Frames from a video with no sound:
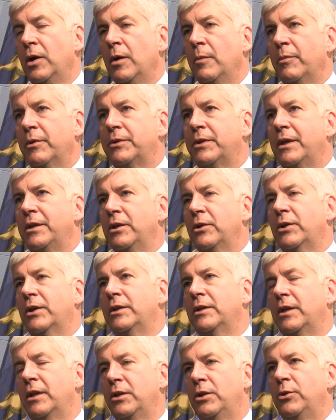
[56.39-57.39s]
But then you
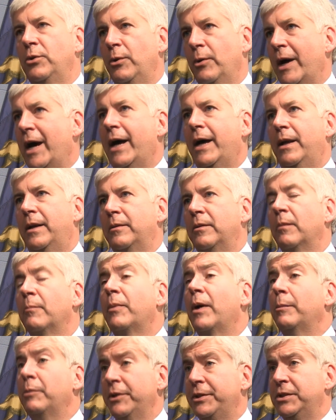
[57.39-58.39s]
continue on.
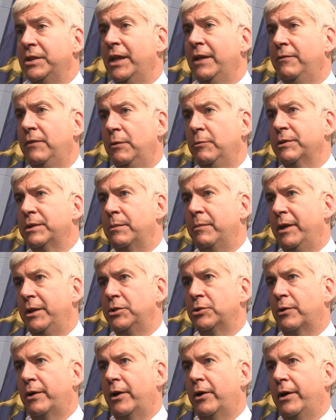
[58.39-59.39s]
Public safety was a
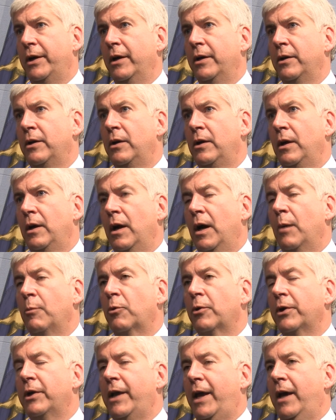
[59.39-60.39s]
major area.
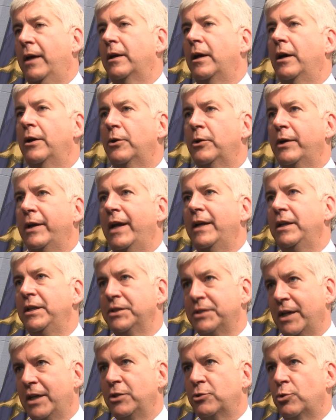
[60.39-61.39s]
We're going to add 180
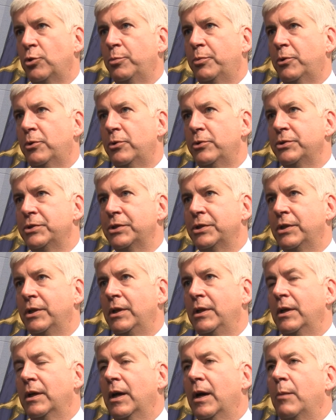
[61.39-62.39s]
state troopers.
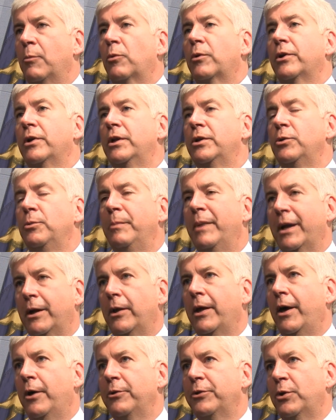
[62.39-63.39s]
We're going to do mental
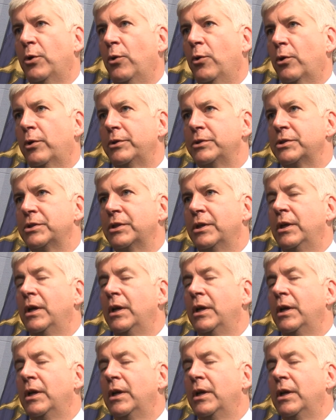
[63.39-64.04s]
health courts.